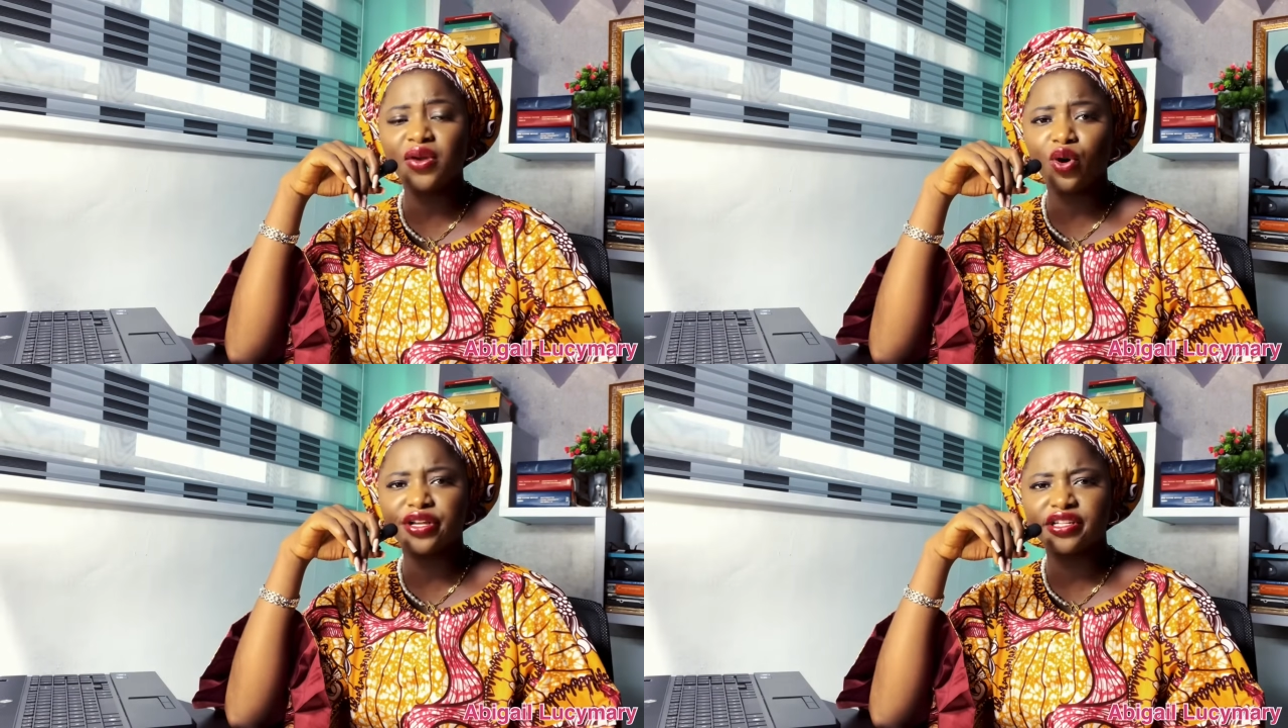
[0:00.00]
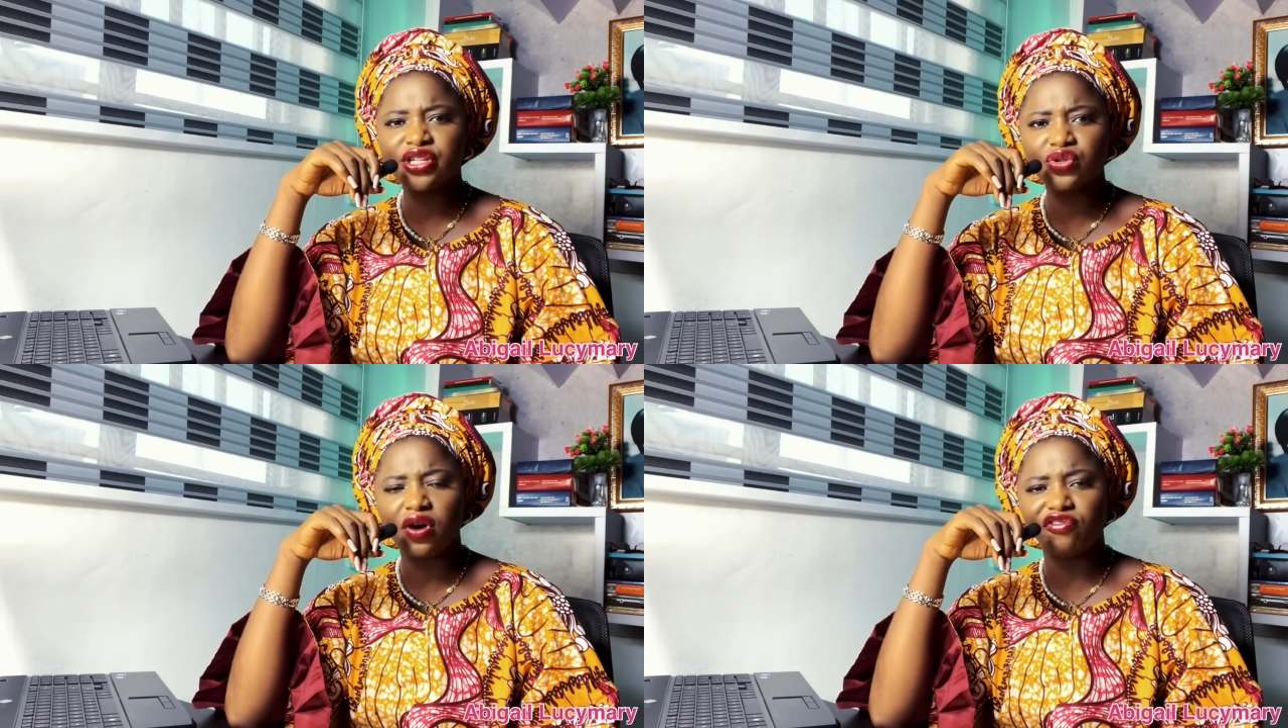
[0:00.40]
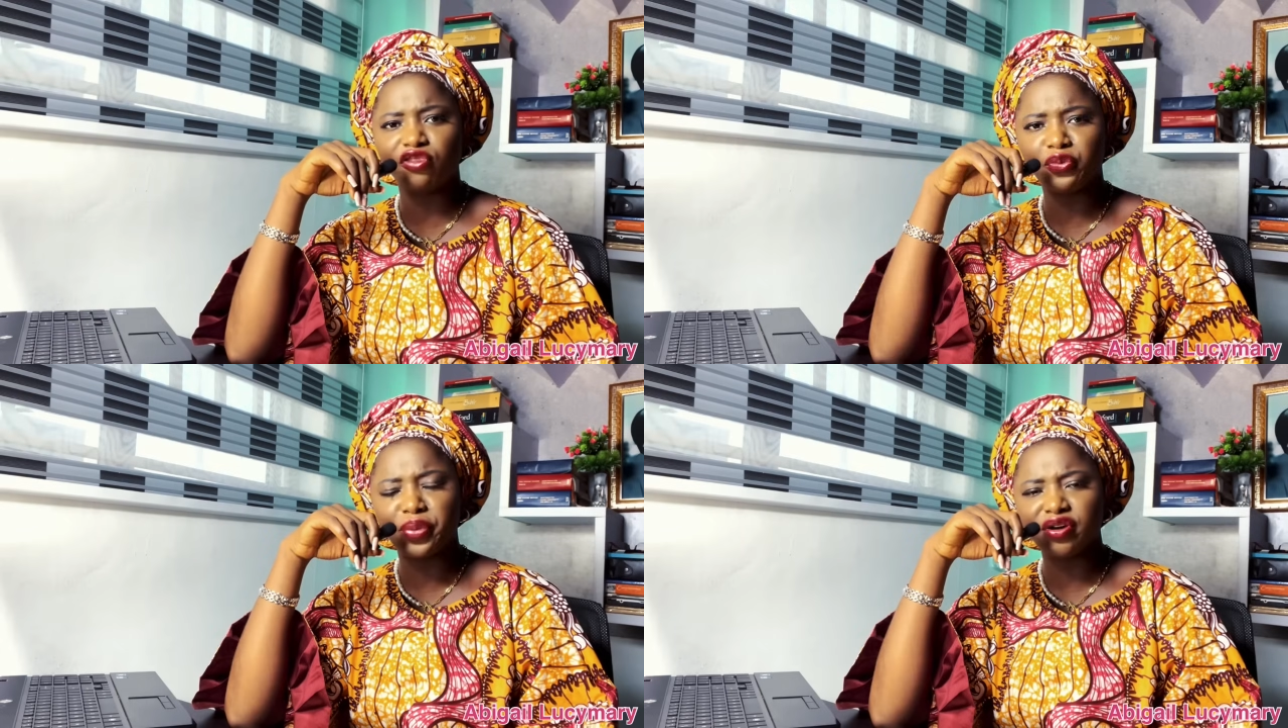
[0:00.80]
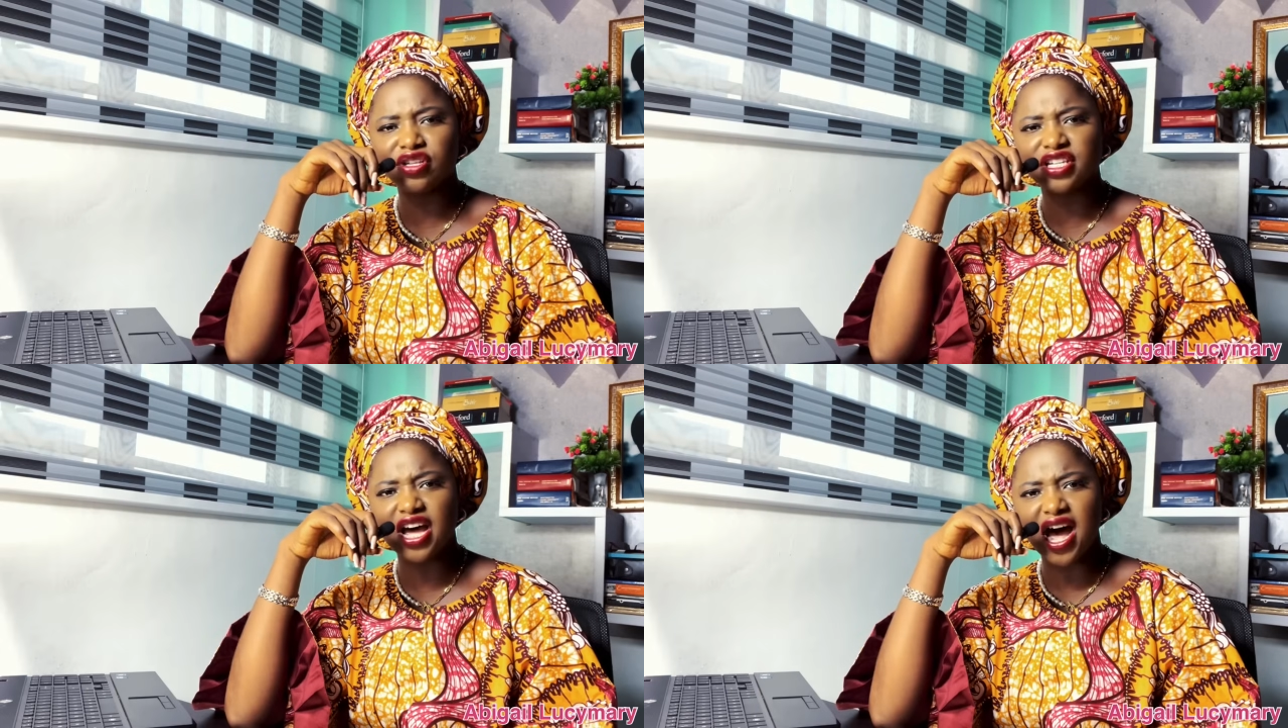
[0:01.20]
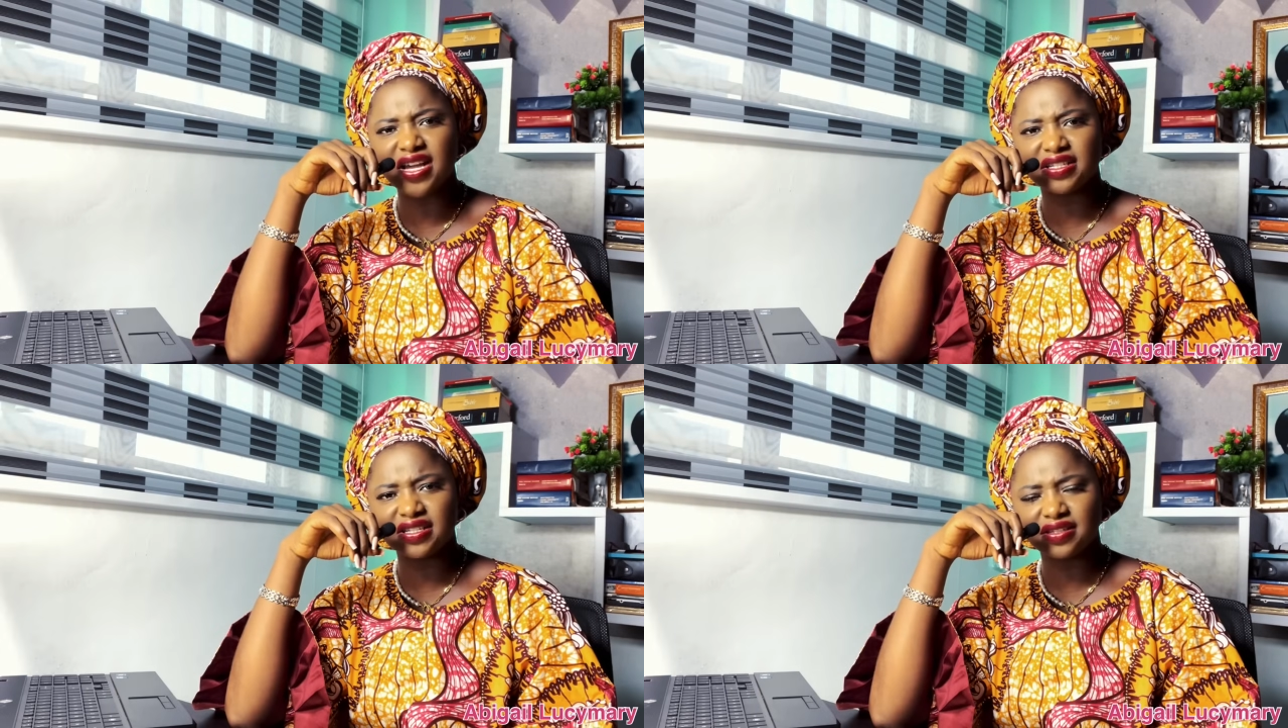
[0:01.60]
what they did to our foreparents and our
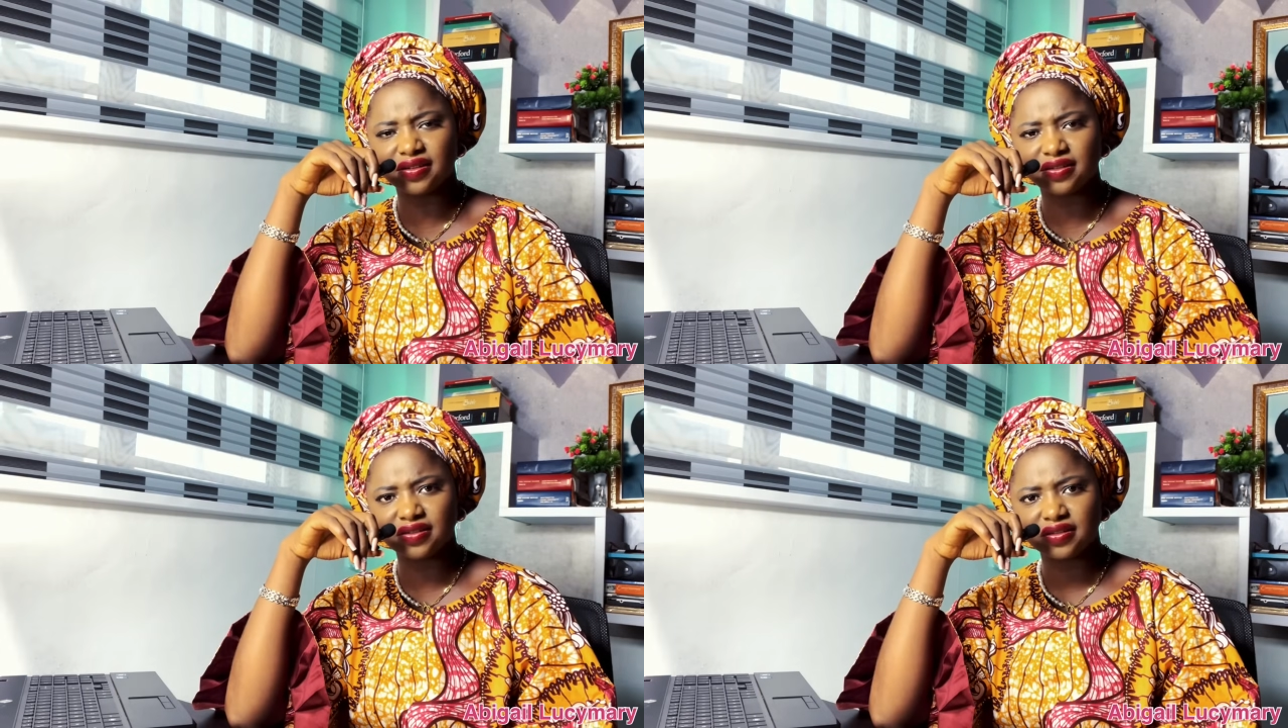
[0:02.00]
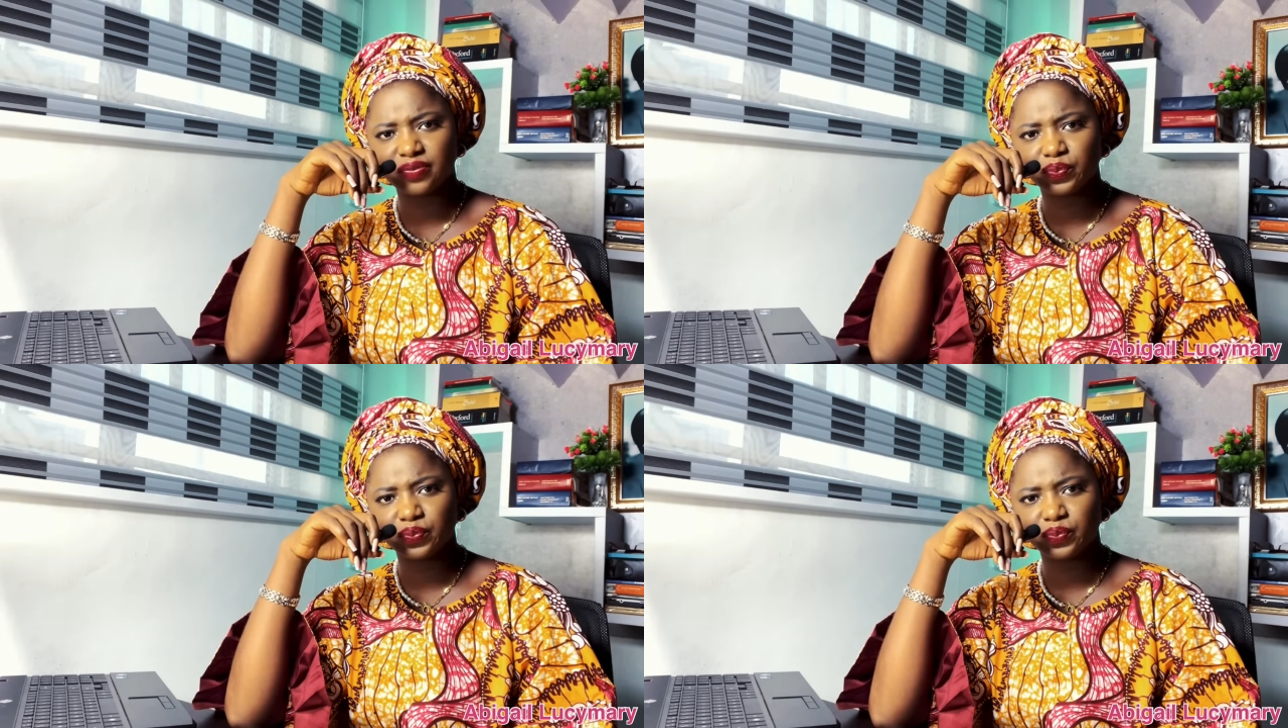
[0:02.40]
ancestors.